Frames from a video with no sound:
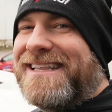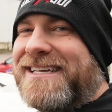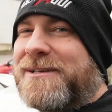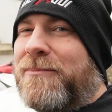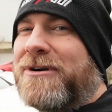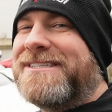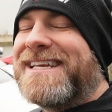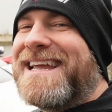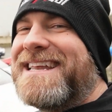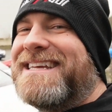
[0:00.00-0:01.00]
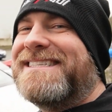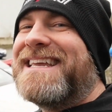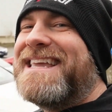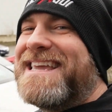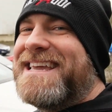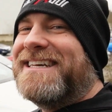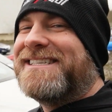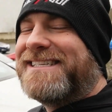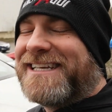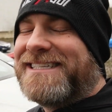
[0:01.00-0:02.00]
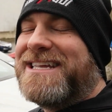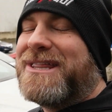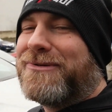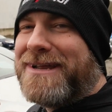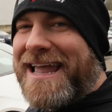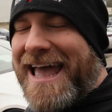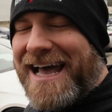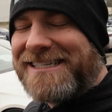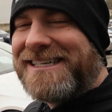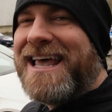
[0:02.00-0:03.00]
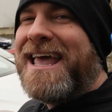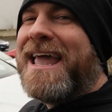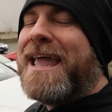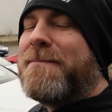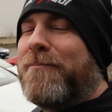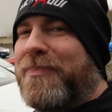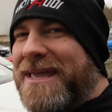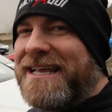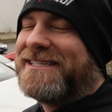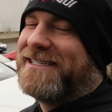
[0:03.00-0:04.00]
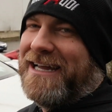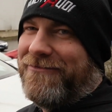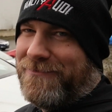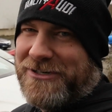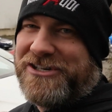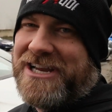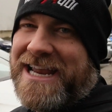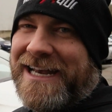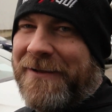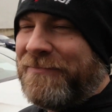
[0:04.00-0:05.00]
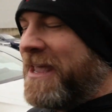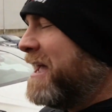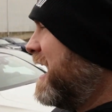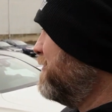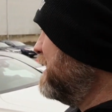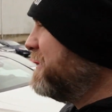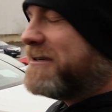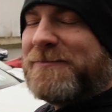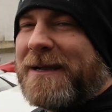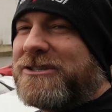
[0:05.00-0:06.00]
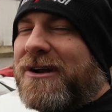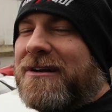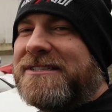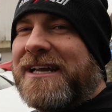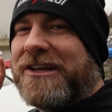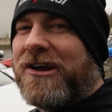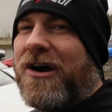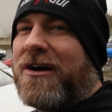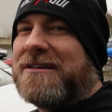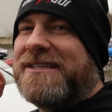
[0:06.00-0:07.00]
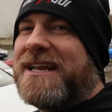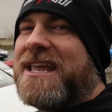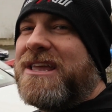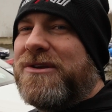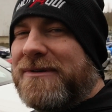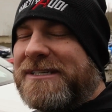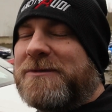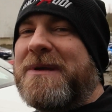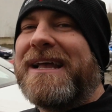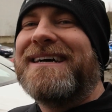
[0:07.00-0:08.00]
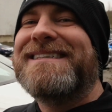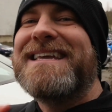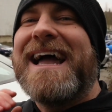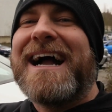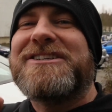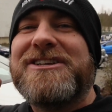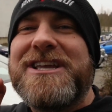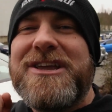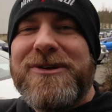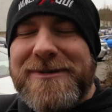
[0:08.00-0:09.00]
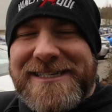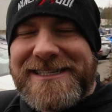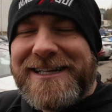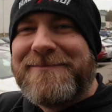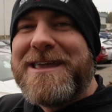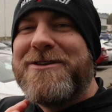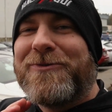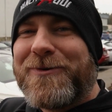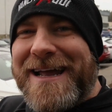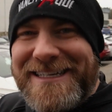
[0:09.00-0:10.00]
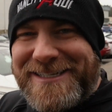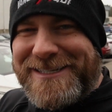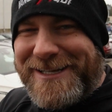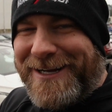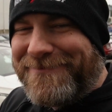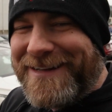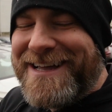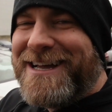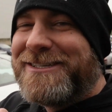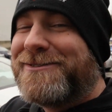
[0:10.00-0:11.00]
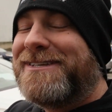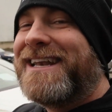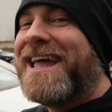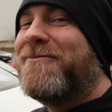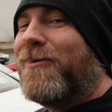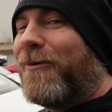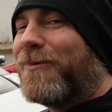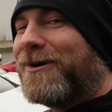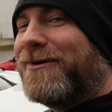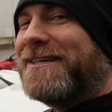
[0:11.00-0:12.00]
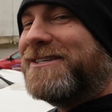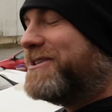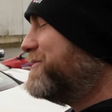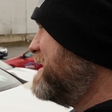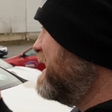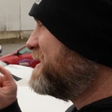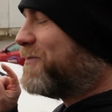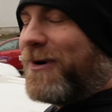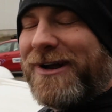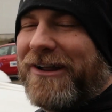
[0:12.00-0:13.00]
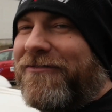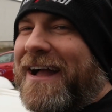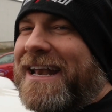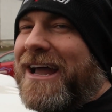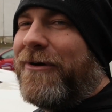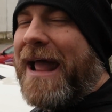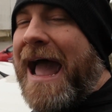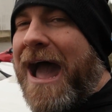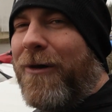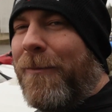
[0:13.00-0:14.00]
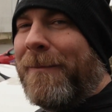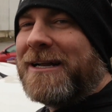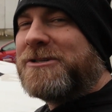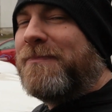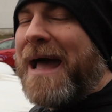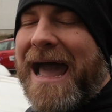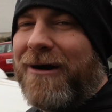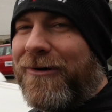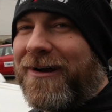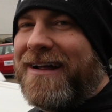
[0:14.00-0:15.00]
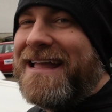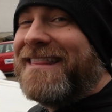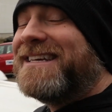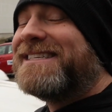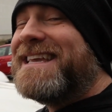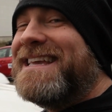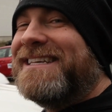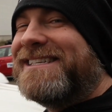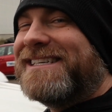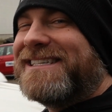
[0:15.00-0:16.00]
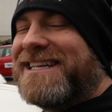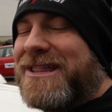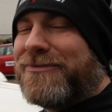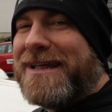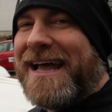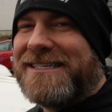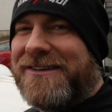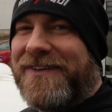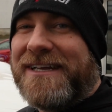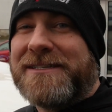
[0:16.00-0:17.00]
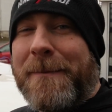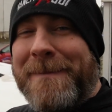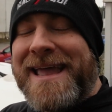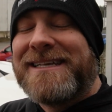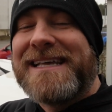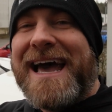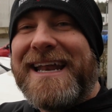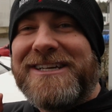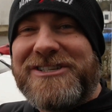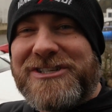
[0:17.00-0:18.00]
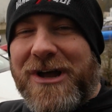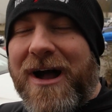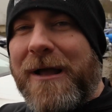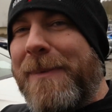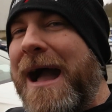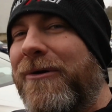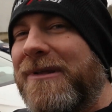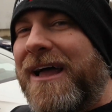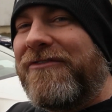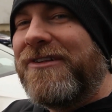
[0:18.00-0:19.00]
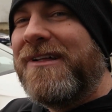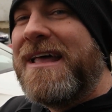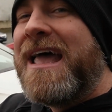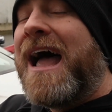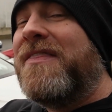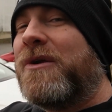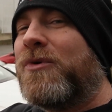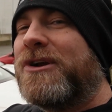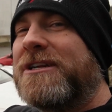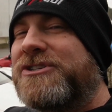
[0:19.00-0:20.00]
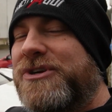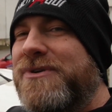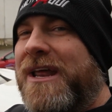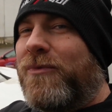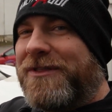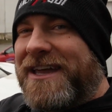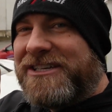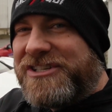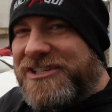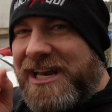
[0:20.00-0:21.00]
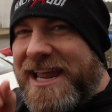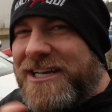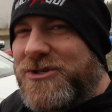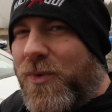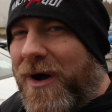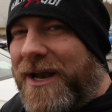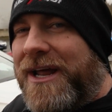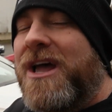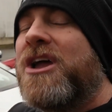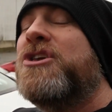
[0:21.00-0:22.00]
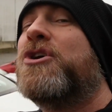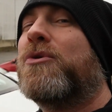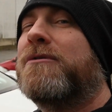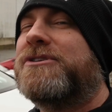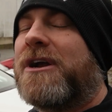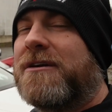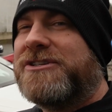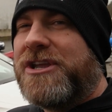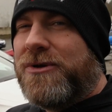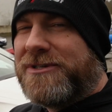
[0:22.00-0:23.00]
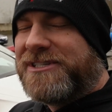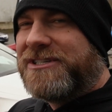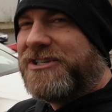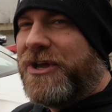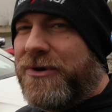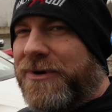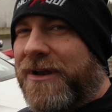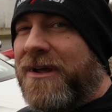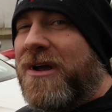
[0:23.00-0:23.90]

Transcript: this Mercedes E63S, a beast of a machine. I really respect Charles and the cars that he uses because he actually uses them. He races them. So today what we're going to do is we're going to find out how much power this E63S of his makes at a stock power level, and then we're going to tune it with a Stage 1 Eurocharged Houston tune.